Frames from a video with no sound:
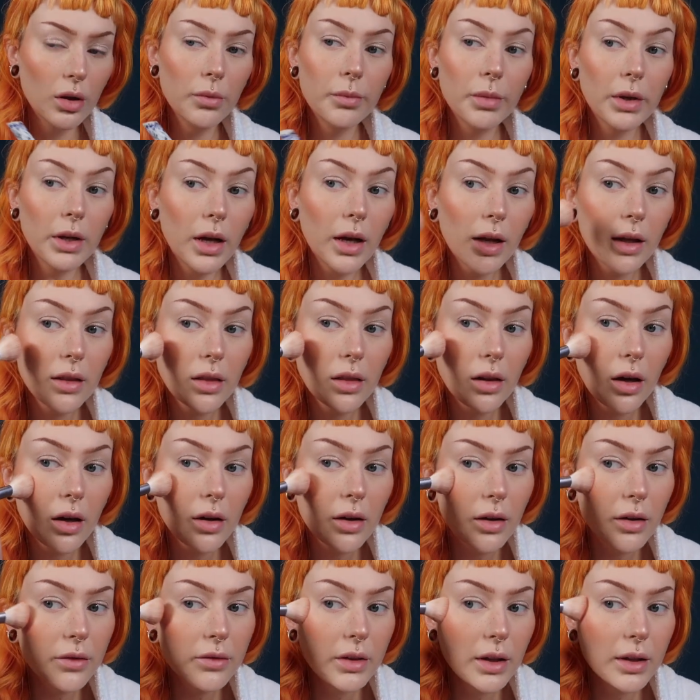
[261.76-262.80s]
But I
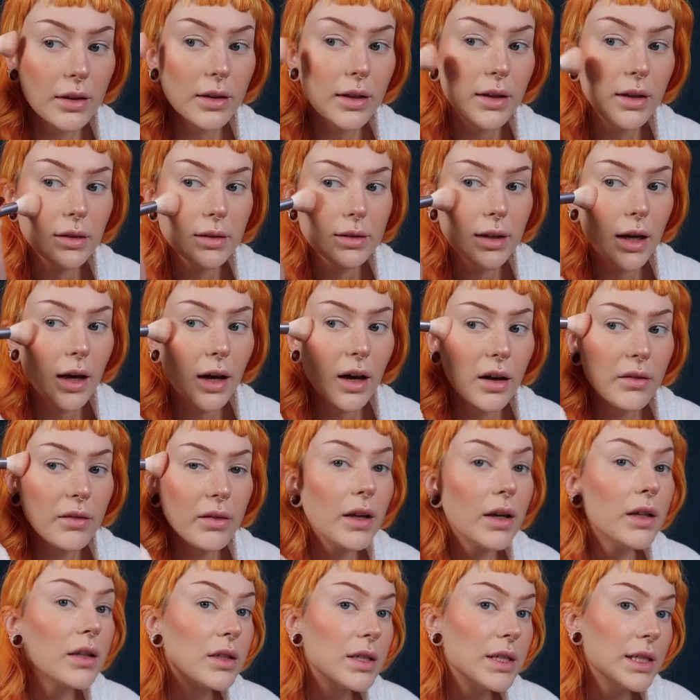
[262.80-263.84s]
love that these have
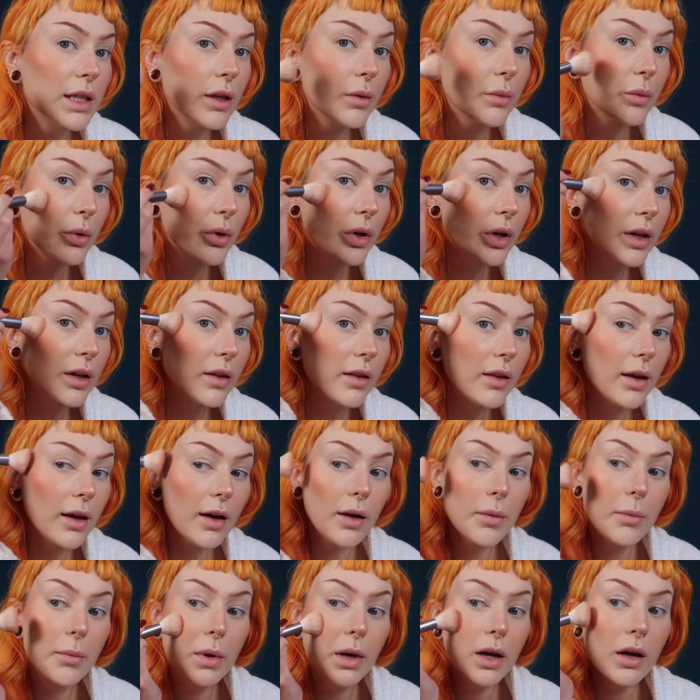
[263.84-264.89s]
like shimmer in
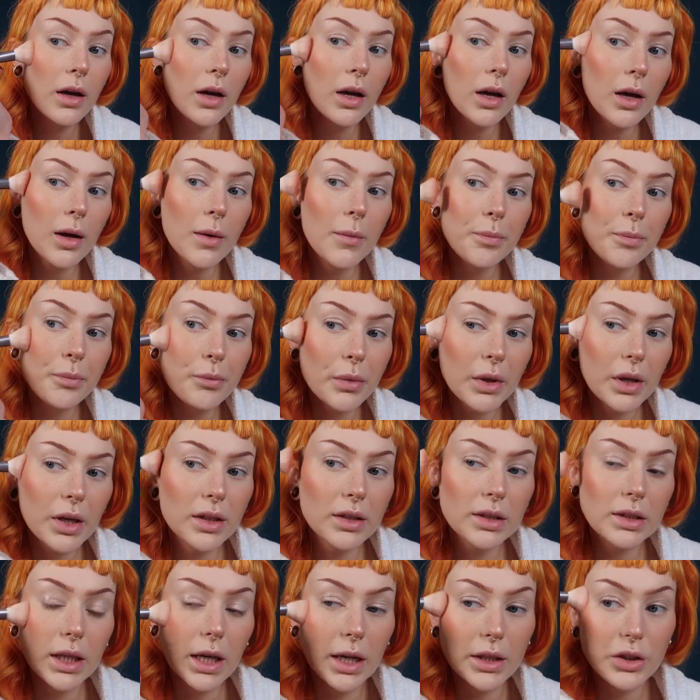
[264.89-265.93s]
them,
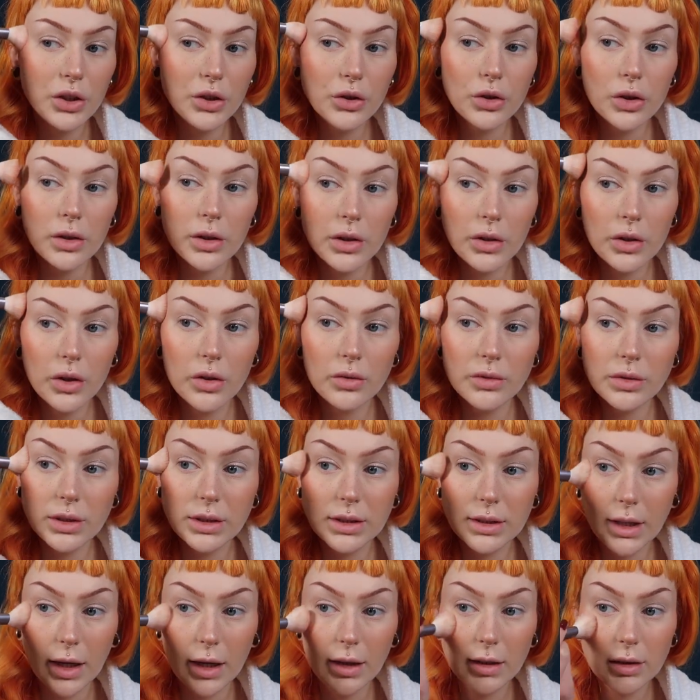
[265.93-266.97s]
because I usually don't
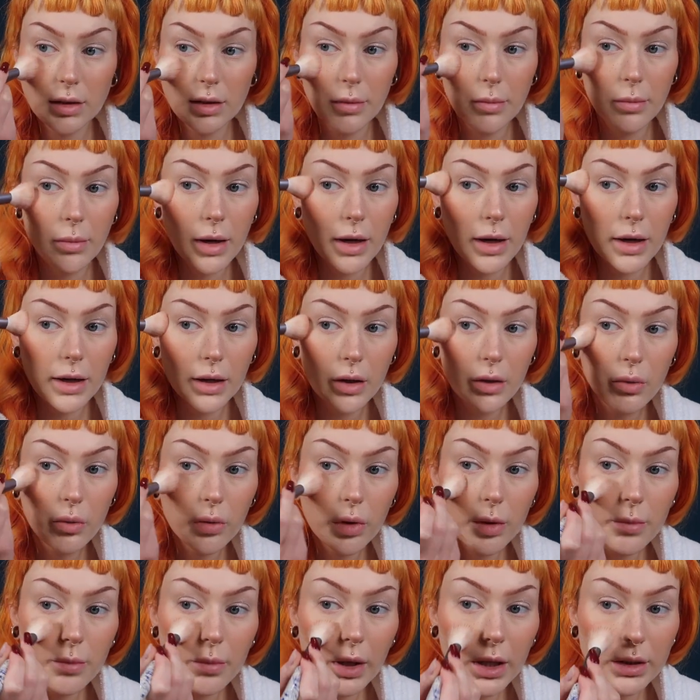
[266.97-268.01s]
set my
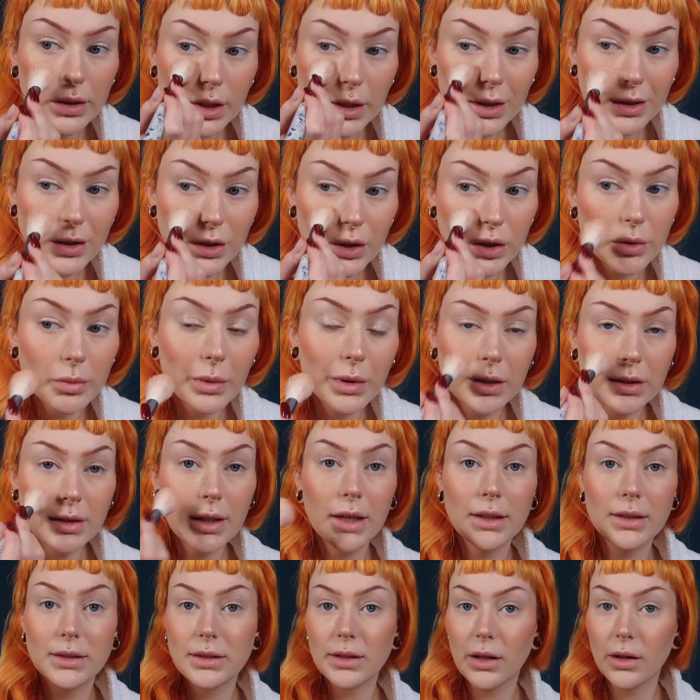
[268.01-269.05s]
cream blushes just because
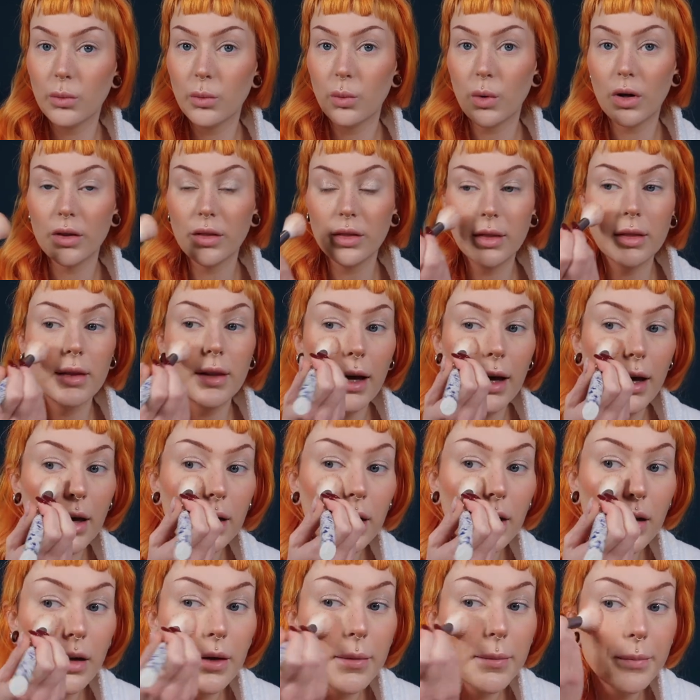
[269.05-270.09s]
I still want
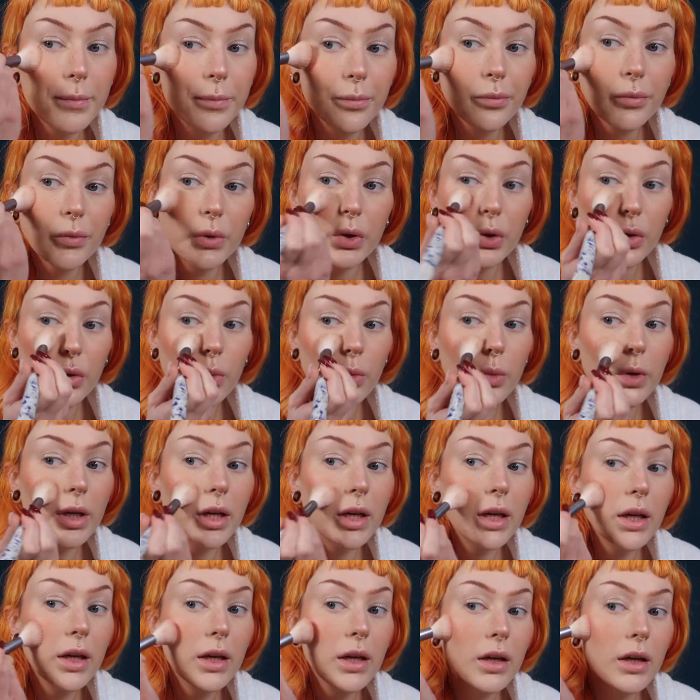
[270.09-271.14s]
that
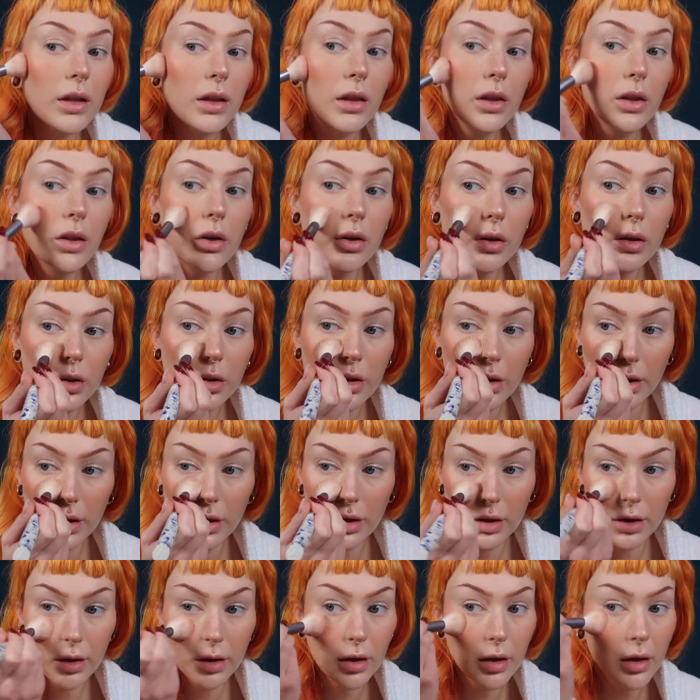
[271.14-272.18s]
dewy look,
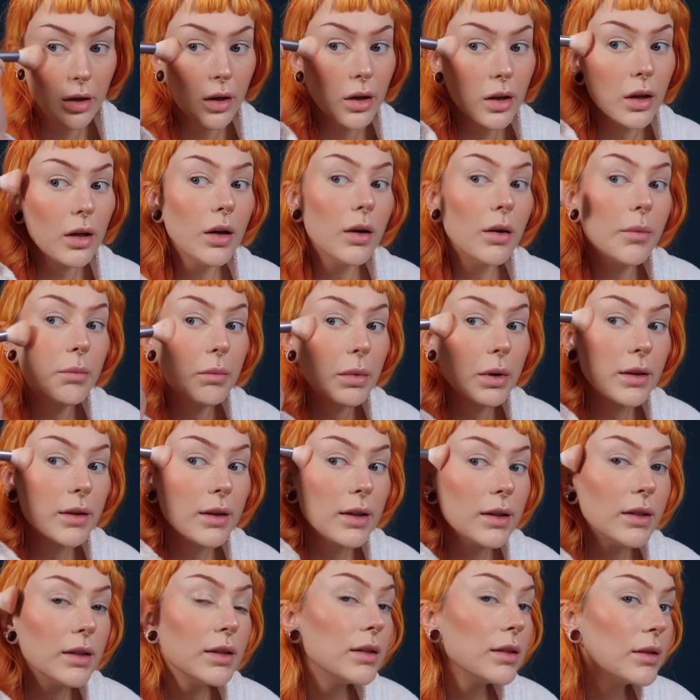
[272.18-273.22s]
but
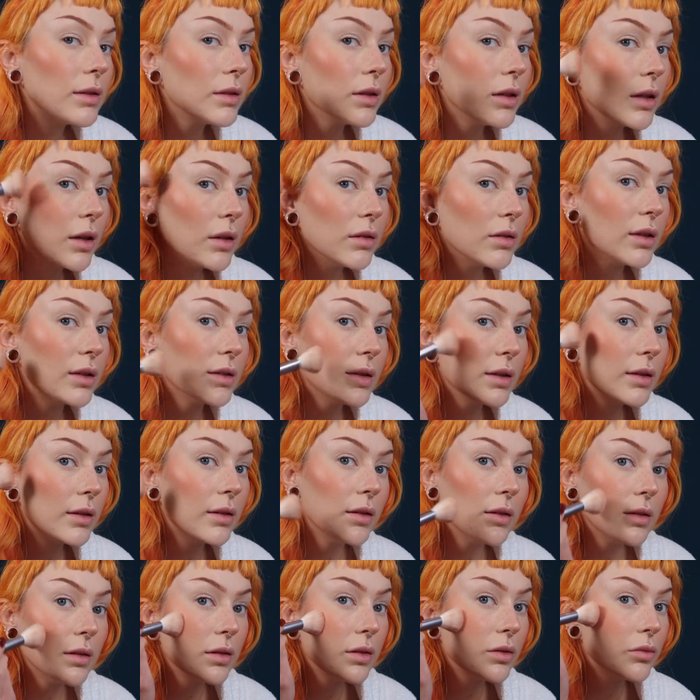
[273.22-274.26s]
this
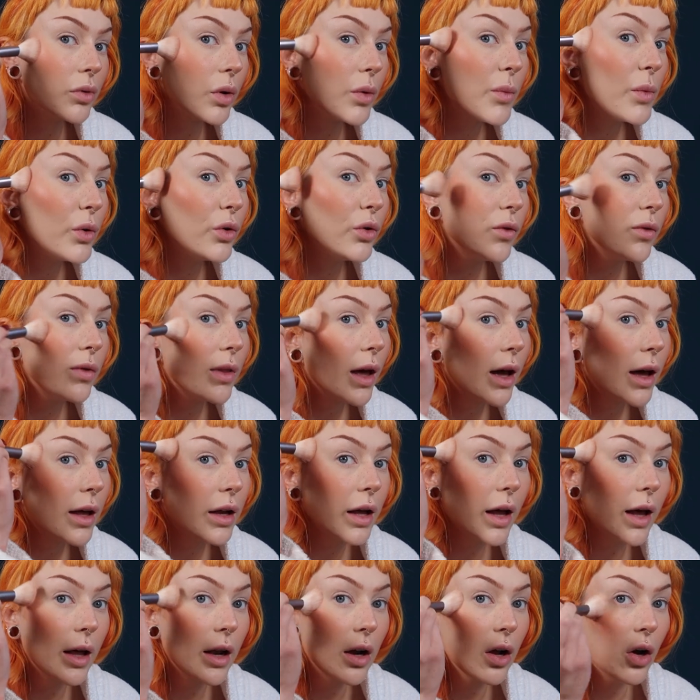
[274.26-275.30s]
doesn't remove
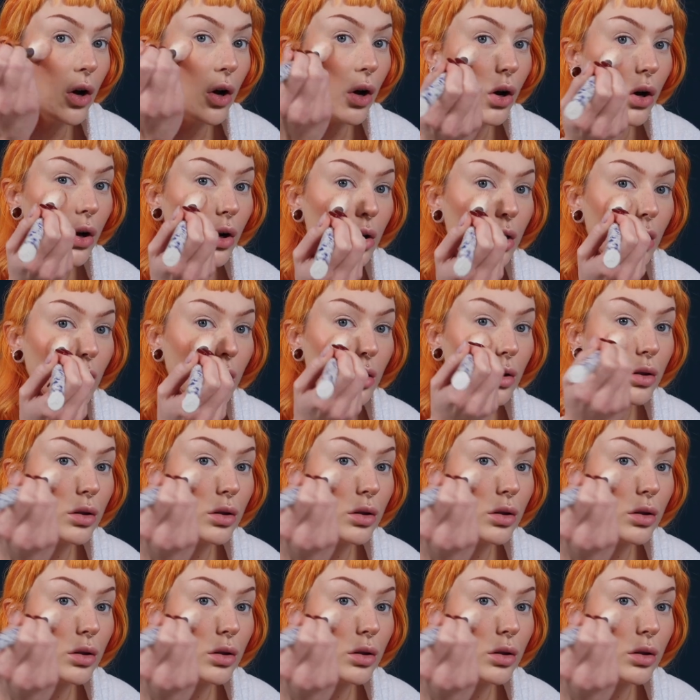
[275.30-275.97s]
that at all.